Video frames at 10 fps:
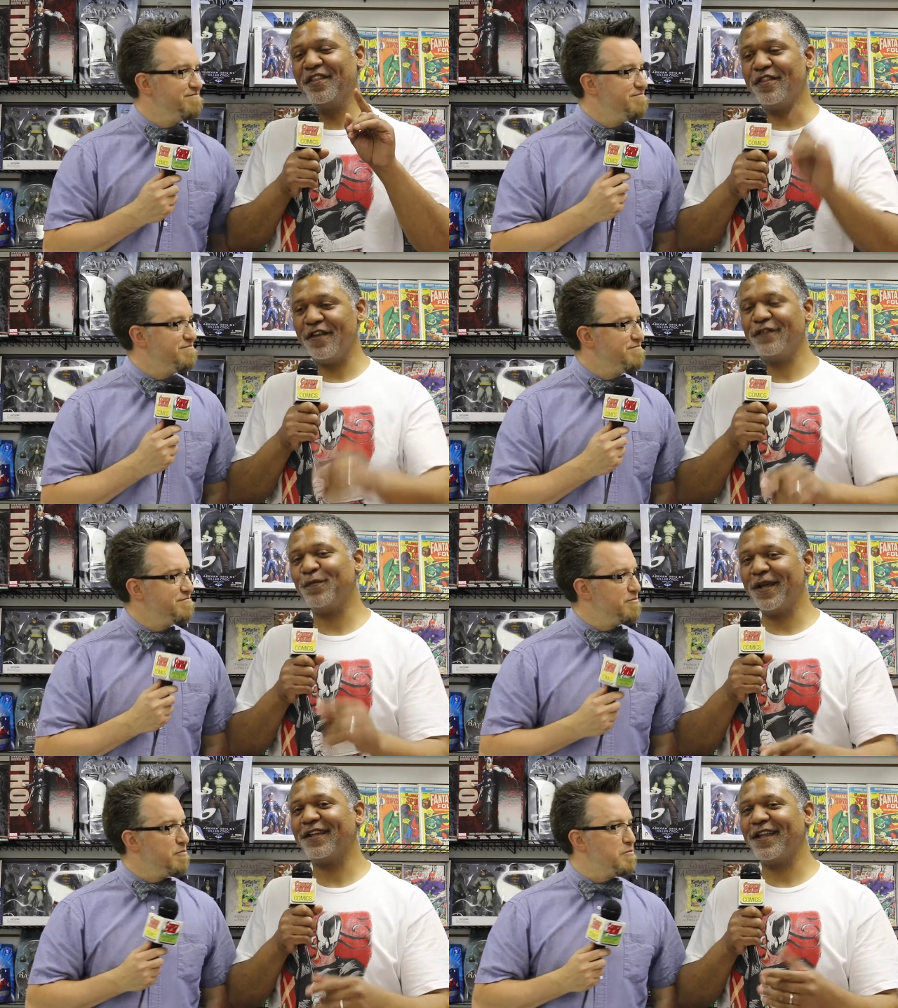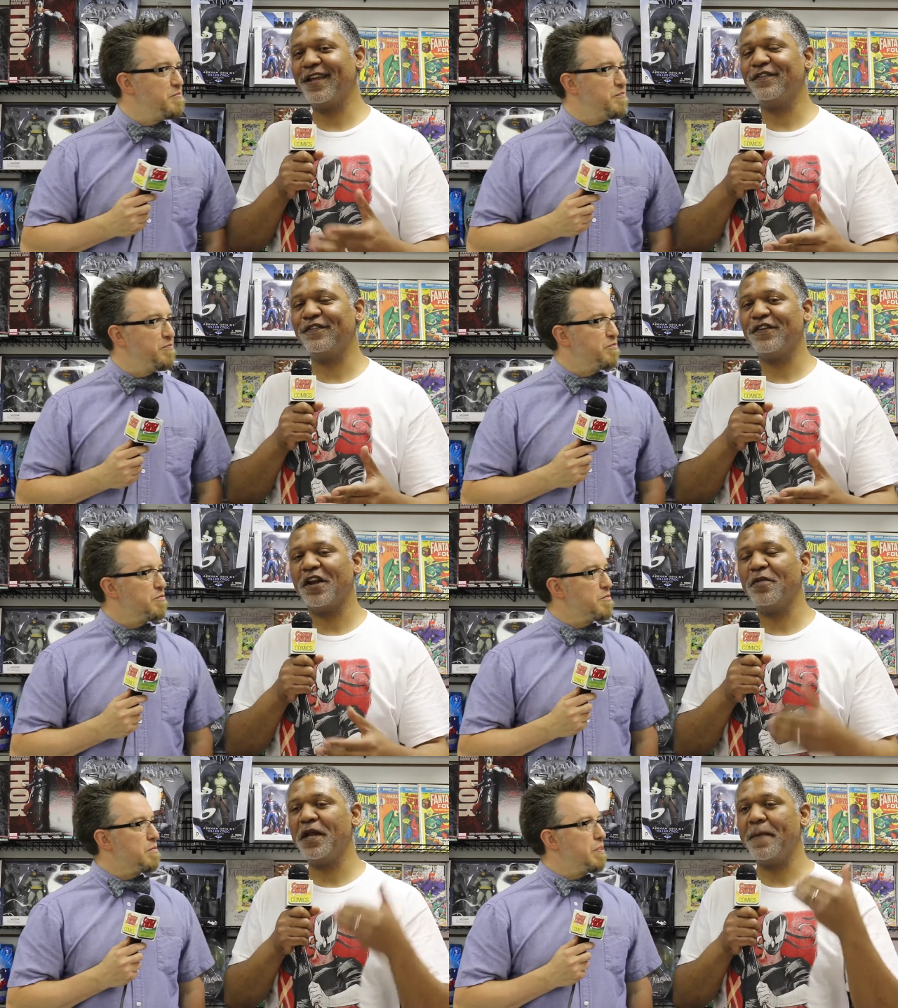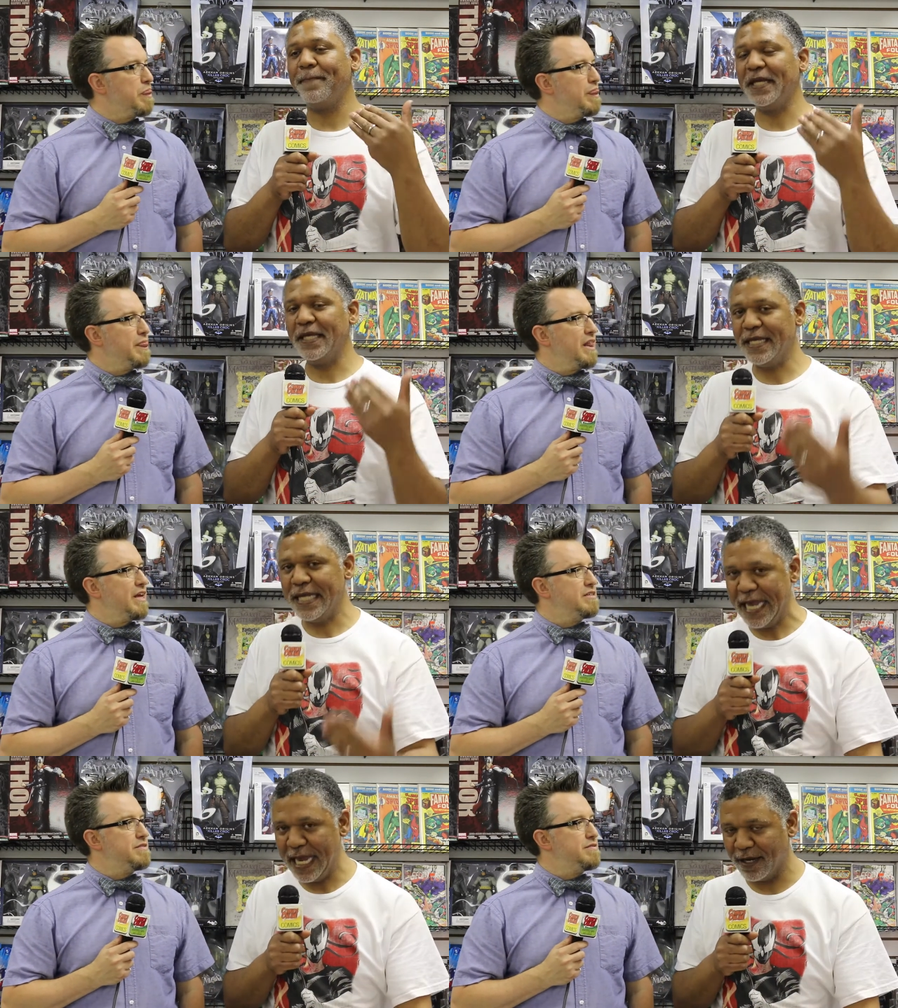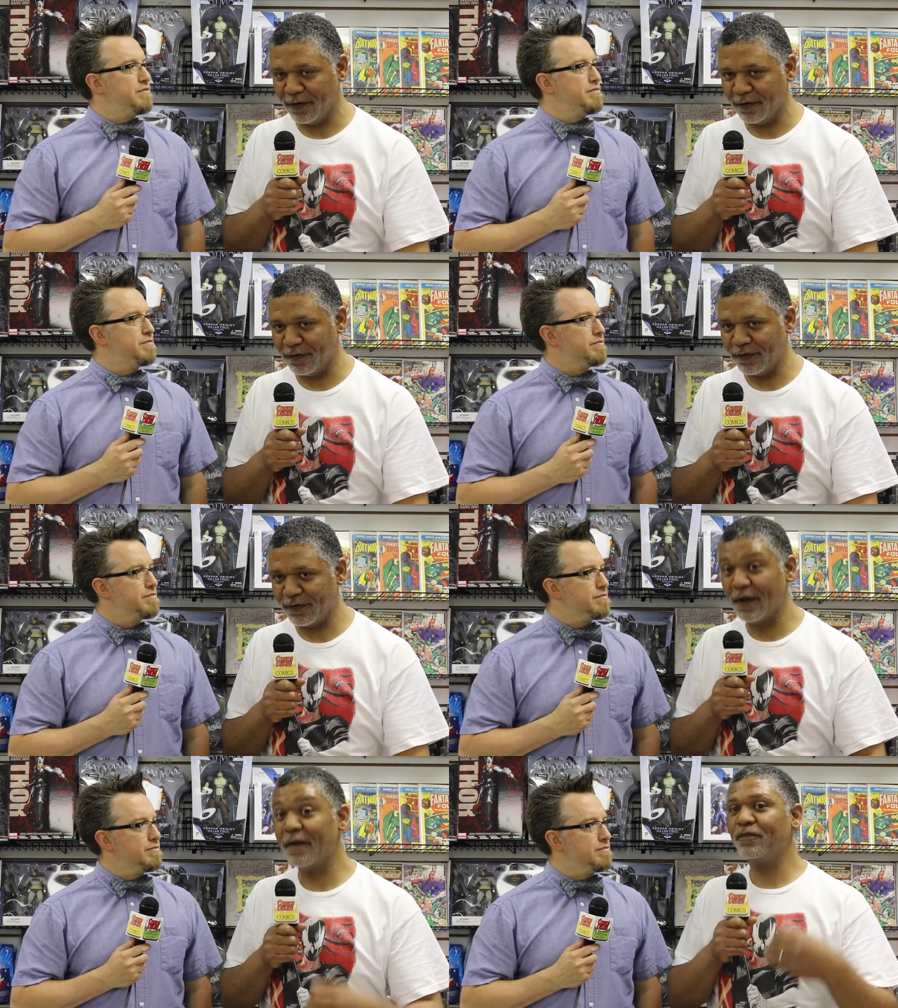Speaker 1: This week, ladies and gentlemen, begins